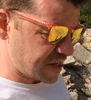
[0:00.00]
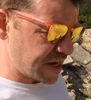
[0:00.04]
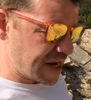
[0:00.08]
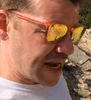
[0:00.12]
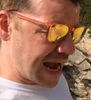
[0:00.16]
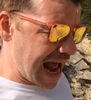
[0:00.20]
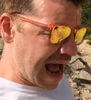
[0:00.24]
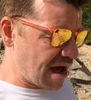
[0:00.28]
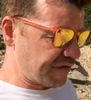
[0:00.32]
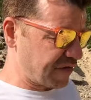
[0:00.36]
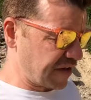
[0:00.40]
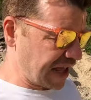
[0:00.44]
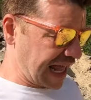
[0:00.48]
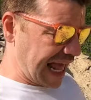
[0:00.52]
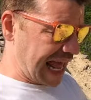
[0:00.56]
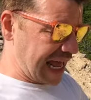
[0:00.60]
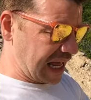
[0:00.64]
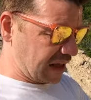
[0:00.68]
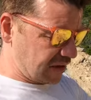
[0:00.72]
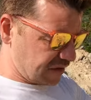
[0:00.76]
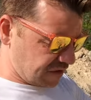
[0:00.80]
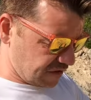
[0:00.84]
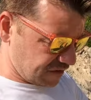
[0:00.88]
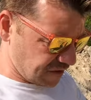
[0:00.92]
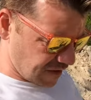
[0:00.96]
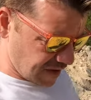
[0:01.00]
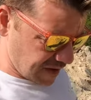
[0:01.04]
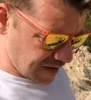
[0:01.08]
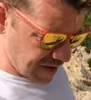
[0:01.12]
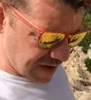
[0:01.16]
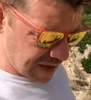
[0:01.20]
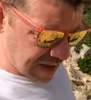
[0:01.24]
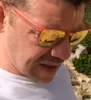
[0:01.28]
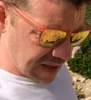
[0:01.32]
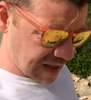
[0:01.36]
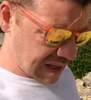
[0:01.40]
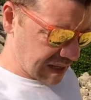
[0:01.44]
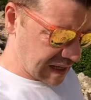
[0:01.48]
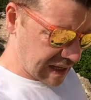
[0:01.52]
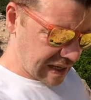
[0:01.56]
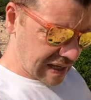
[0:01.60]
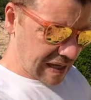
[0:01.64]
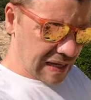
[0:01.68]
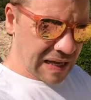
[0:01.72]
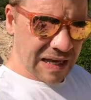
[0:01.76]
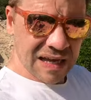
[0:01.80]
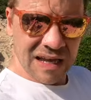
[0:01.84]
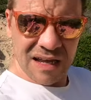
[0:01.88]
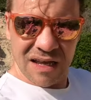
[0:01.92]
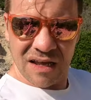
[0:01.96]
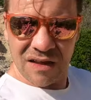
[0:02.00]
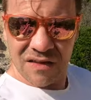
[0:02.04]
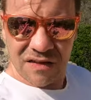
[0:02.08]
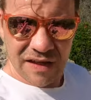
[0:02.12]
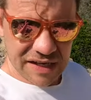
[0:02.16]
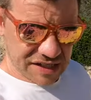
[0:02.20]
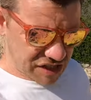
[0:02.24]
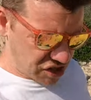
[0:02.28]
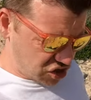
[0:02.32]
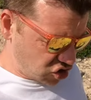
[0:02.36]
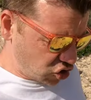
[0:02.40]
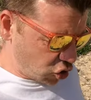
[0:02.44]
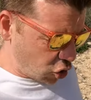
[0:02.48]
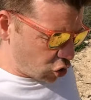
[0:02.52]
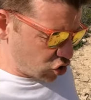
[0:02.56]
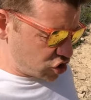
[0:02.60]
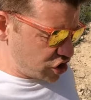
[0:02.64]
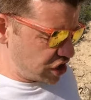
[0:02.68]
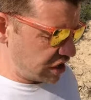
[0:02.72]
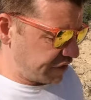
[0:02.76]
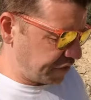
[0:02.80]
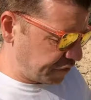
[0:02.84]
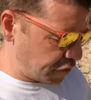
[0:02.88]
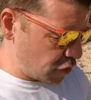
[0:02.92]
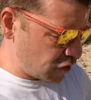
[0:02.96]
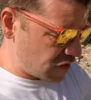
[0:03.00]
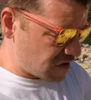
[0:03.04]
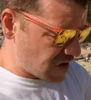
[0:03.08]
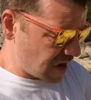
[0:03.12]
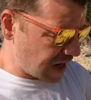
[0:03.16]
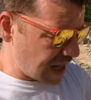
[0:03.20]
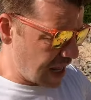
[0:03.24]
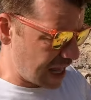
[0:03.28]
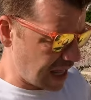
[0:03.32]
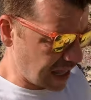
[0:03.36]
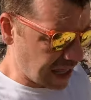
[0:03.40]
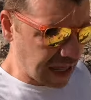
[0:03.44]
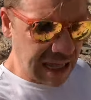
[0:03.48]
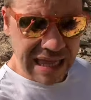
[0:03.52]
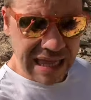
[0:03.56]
to navigate this dodgy footing.